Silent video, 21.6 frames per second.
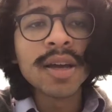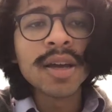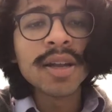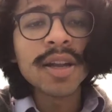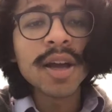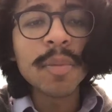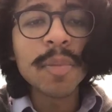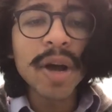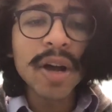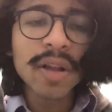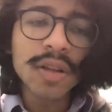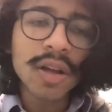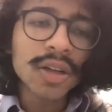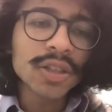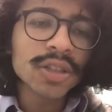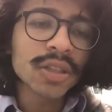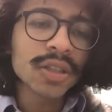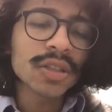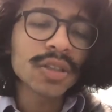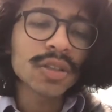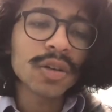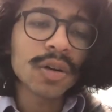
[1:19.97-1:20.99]
Now,
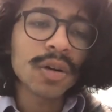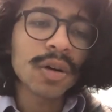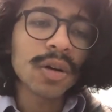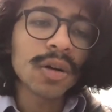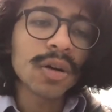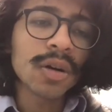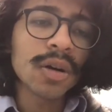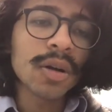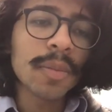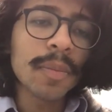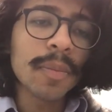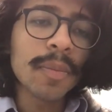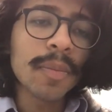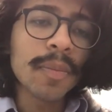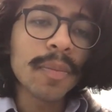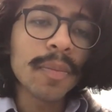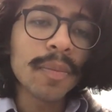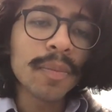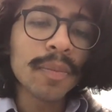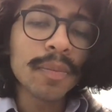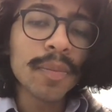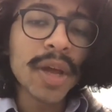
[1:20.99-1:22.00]
biologics are
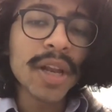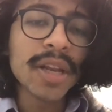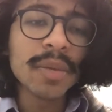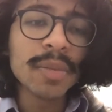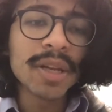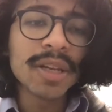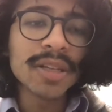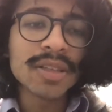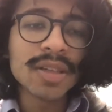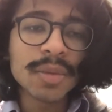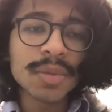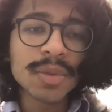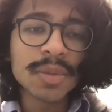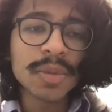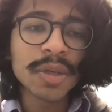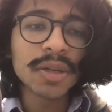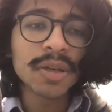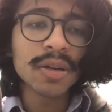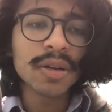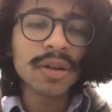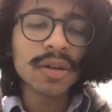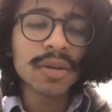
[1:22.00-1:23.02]
many, many times
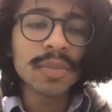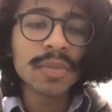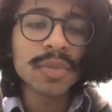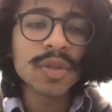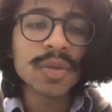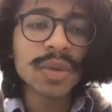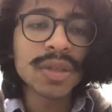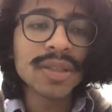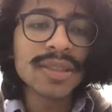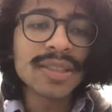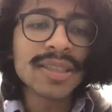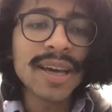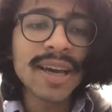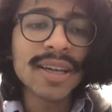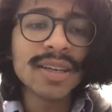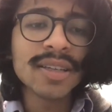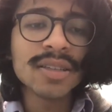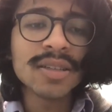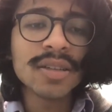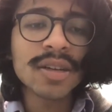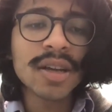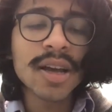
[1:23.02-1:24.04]
bigger, between
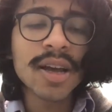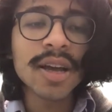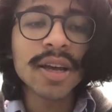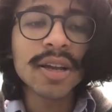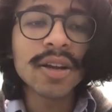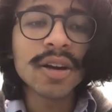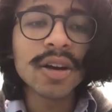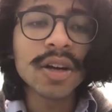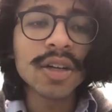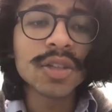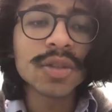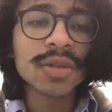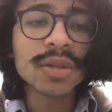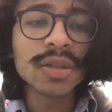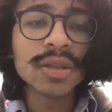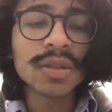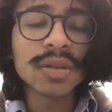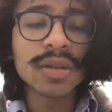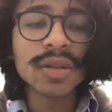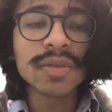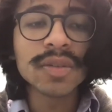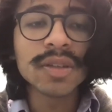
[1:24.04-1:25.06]
10 and
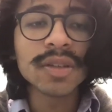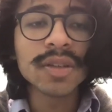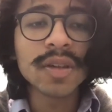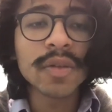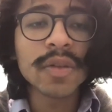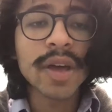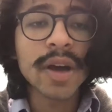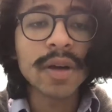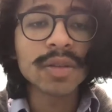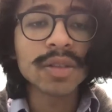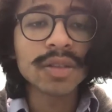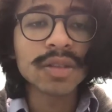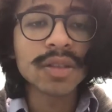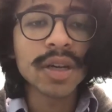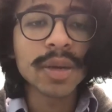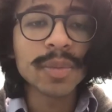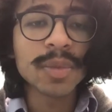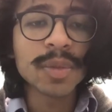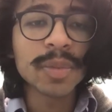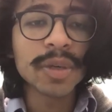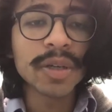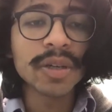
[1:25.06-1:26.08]
100 or even 1,000
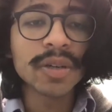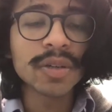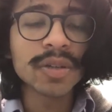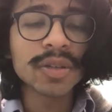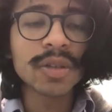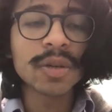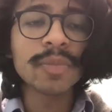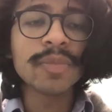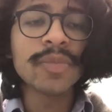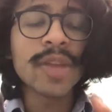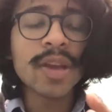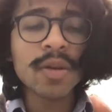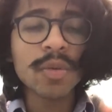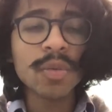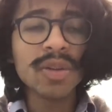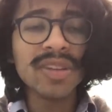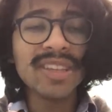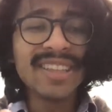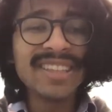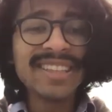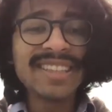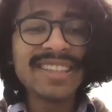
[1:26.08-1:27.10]
times bigger. So
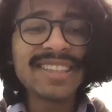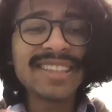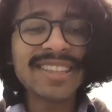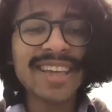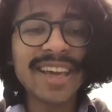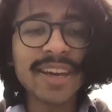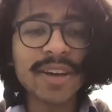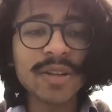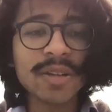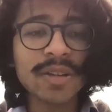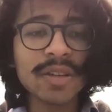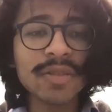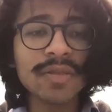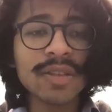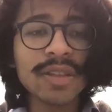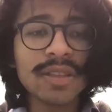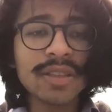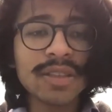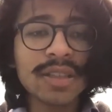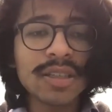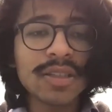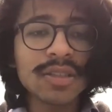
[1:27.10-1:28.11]
really the scale of
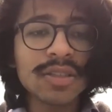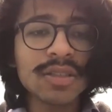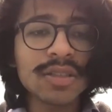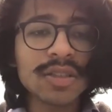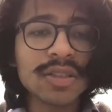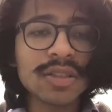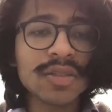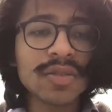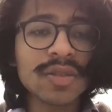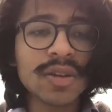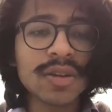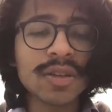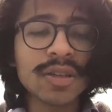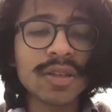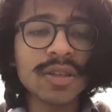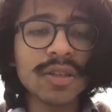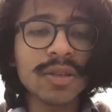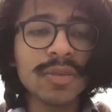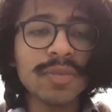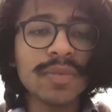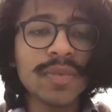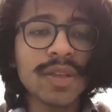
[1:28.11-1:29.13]
these things is
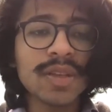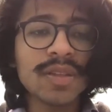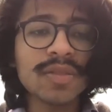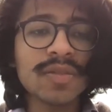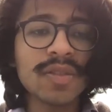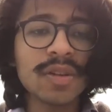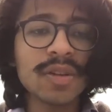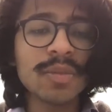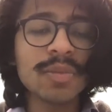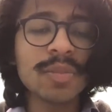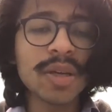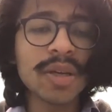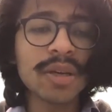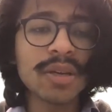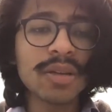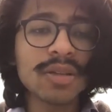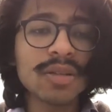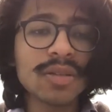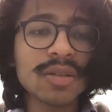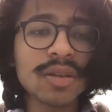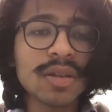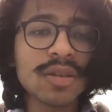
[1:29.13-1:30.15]
very big
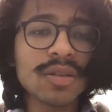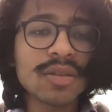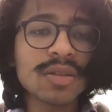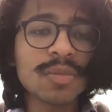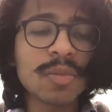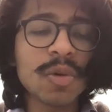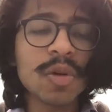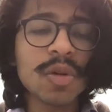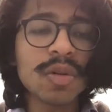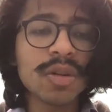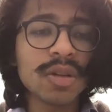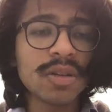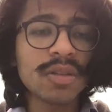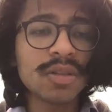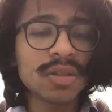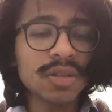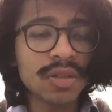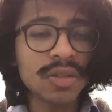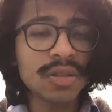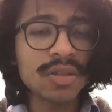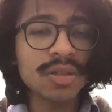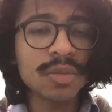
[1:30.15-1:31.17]
and small, and
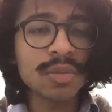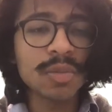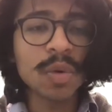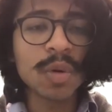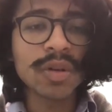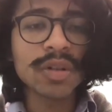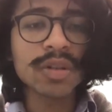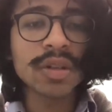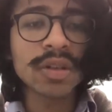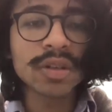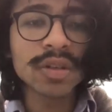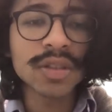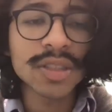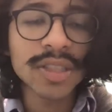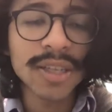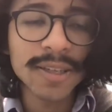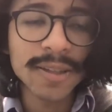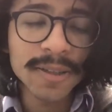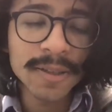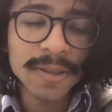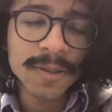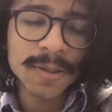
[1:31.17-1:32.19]
it's important to
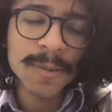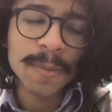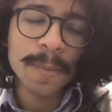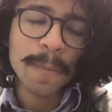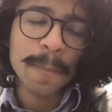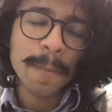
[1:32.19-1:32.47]
understand this.